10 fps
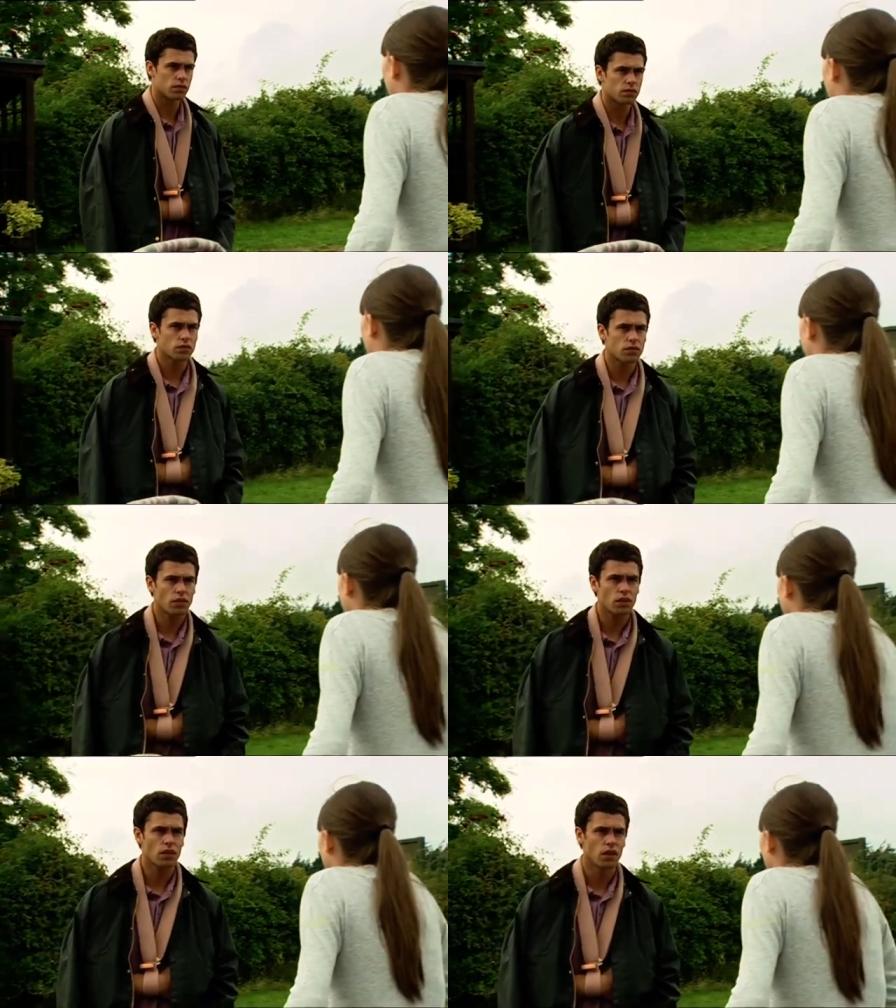were in the
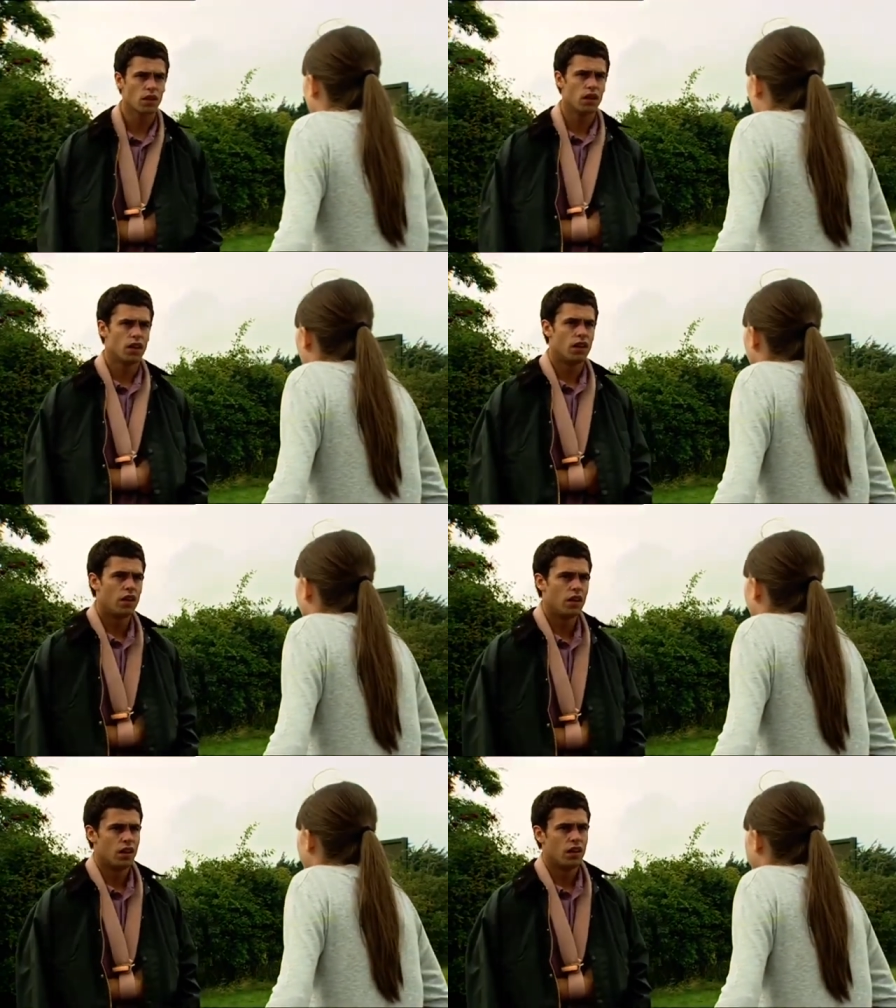accident, weren't you?
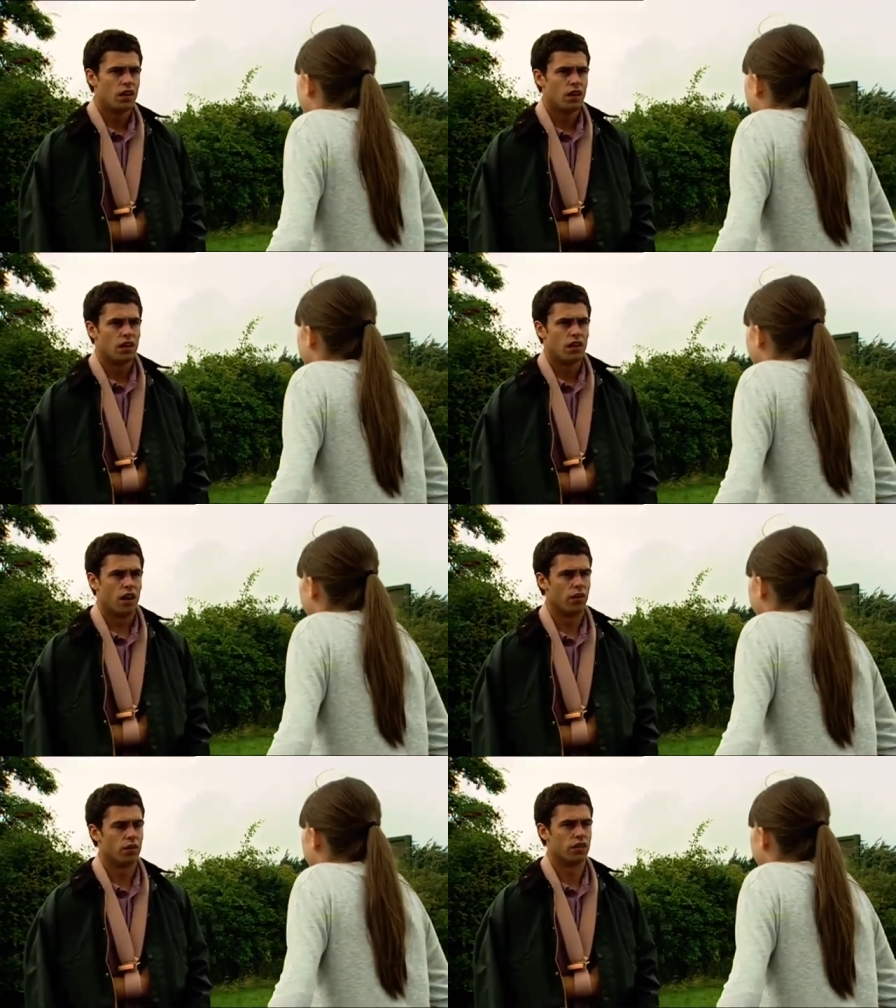I
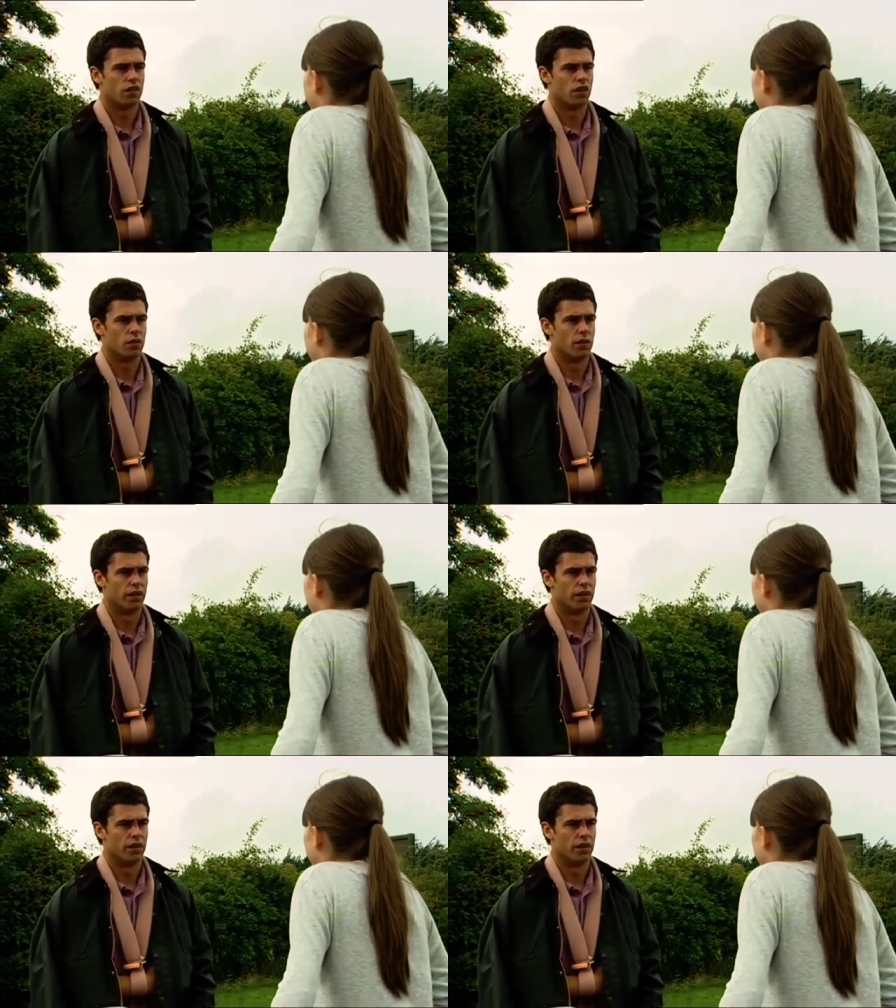don't want to talk about